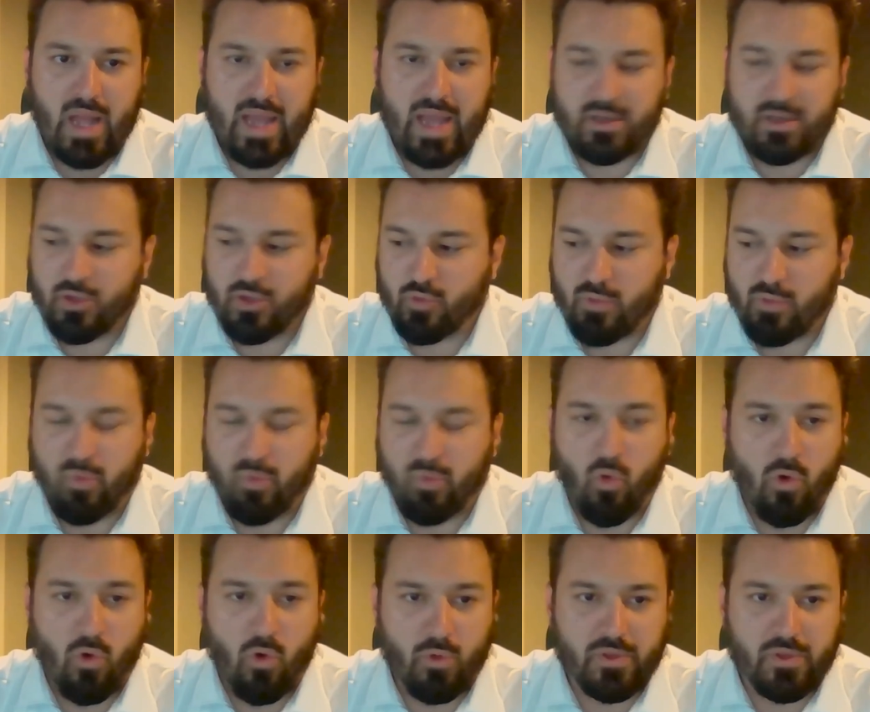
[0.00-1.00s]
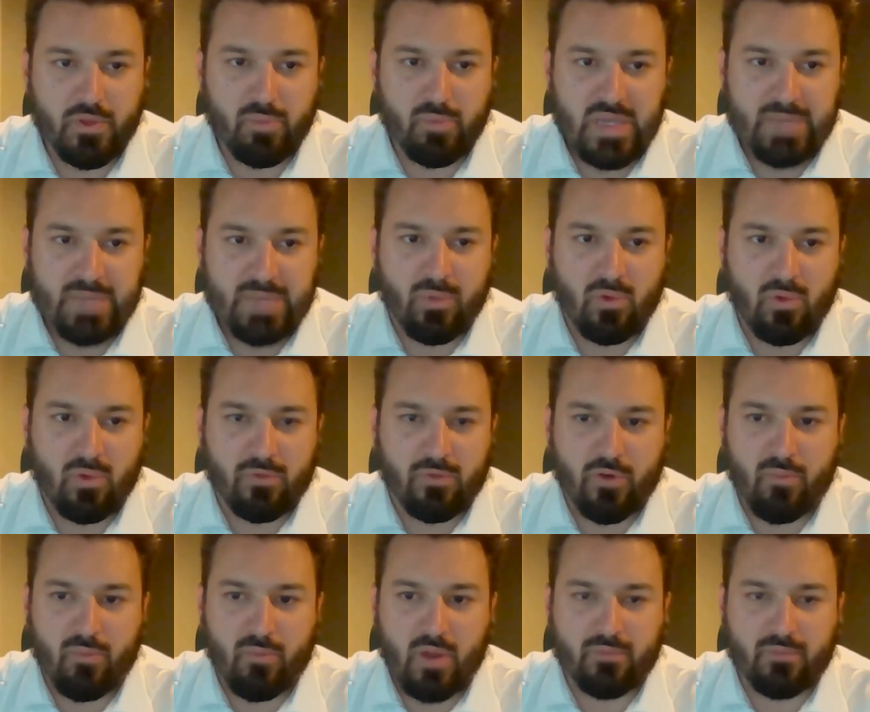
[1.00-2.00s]
I had a good rapport with the people
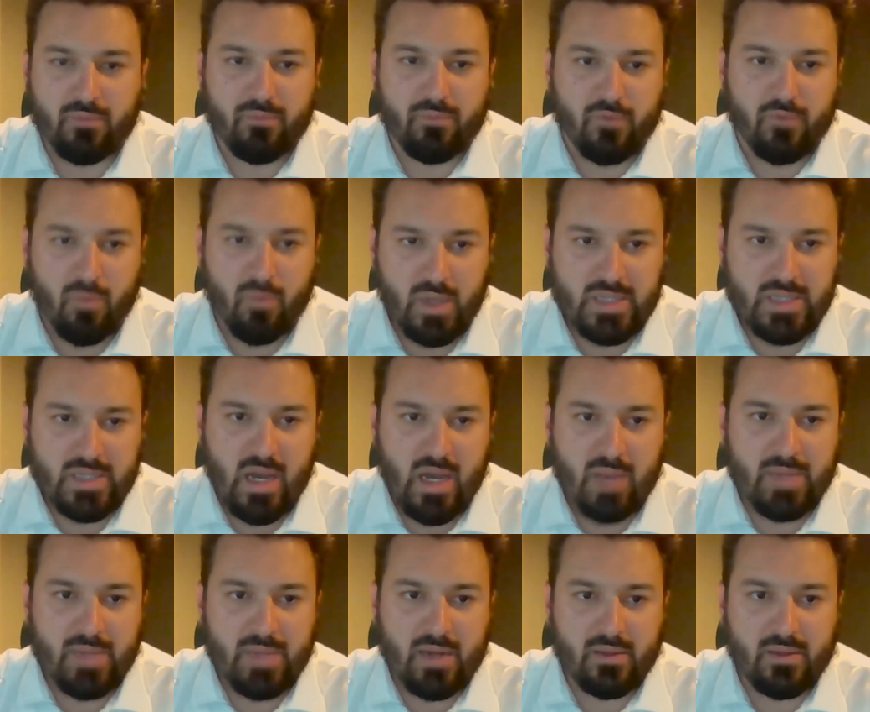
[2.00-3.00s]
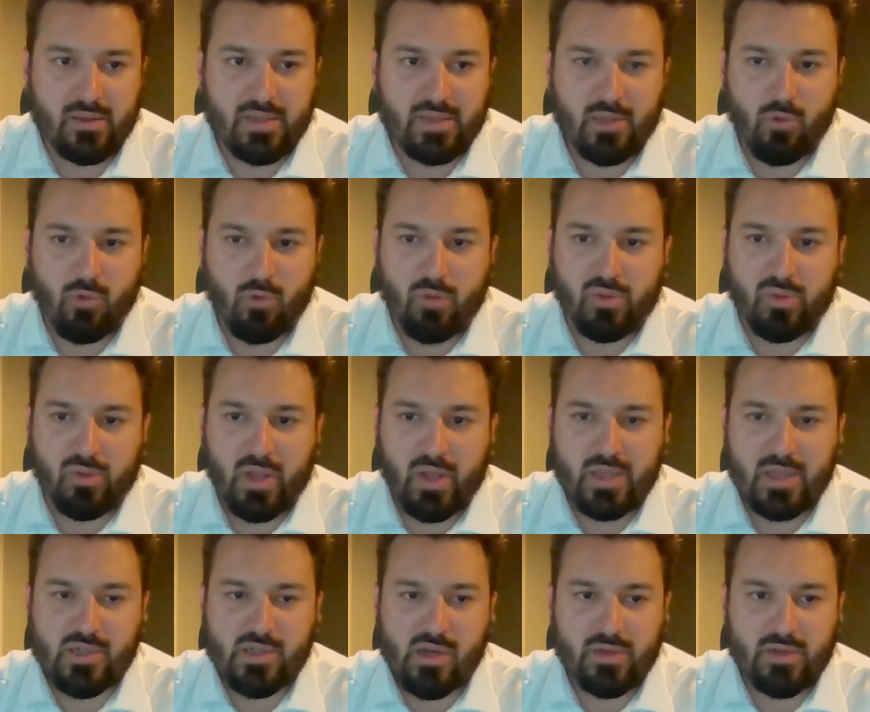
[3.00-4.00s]
from my time down at the Delaware
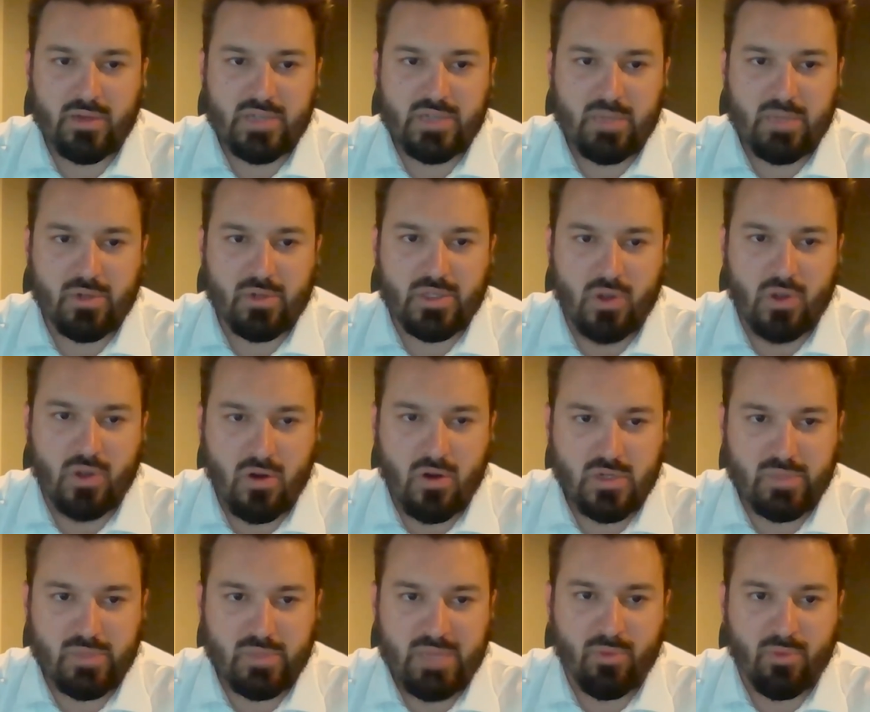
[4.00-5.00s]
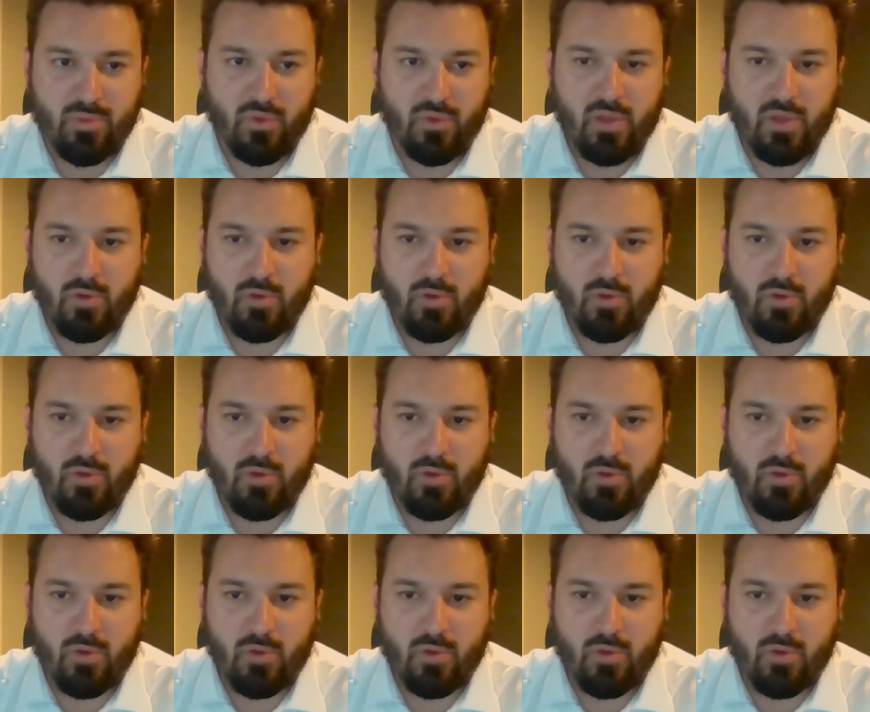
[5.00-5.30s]
plant, so I was able to talk to people.